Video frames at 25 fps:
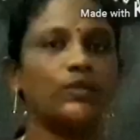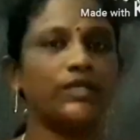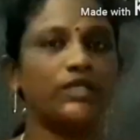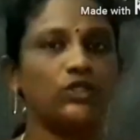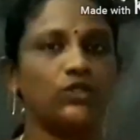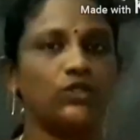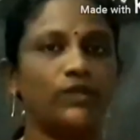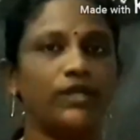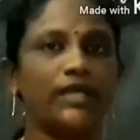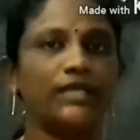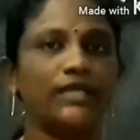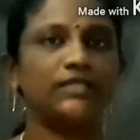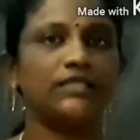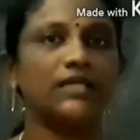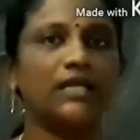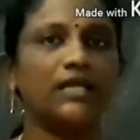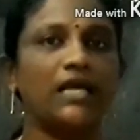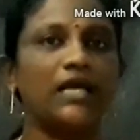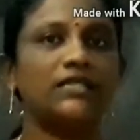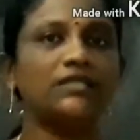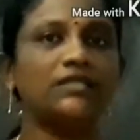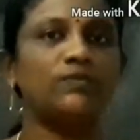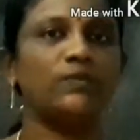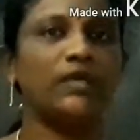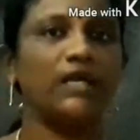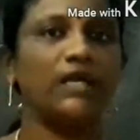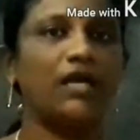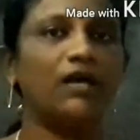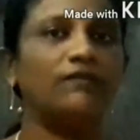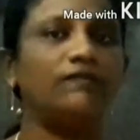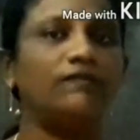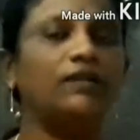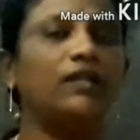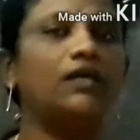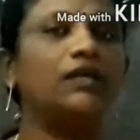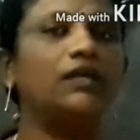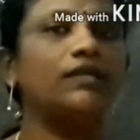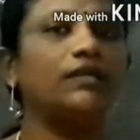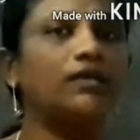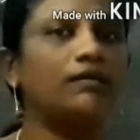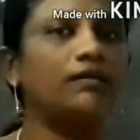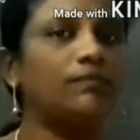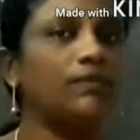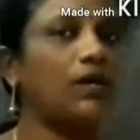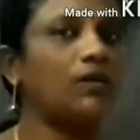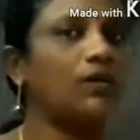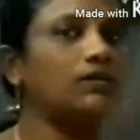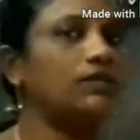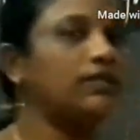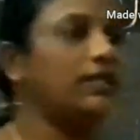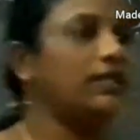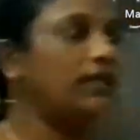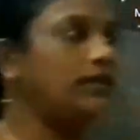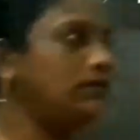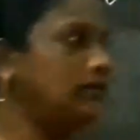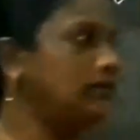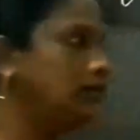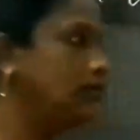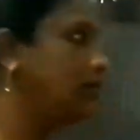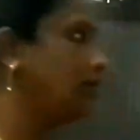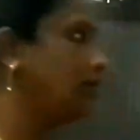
In today's class, we have learnt about the